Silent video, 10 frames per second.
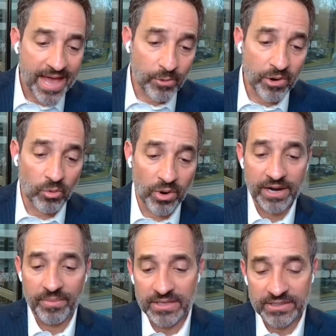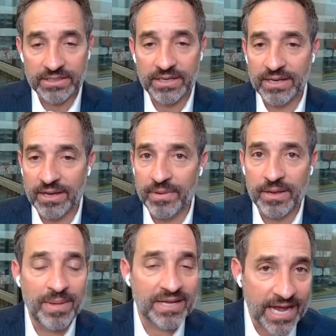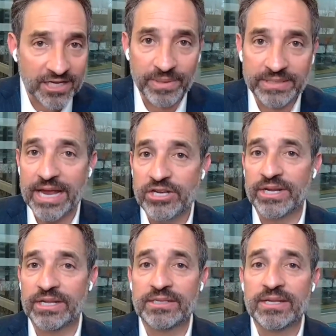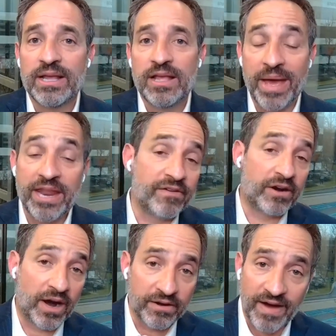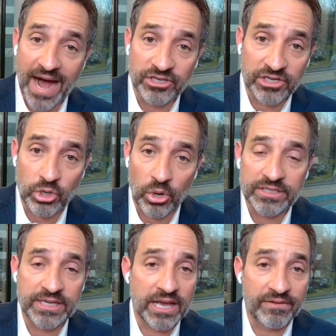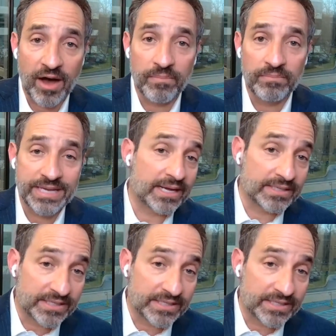And we were worried. I mean, it missed expectations. Many of our advisors told us to give up, take a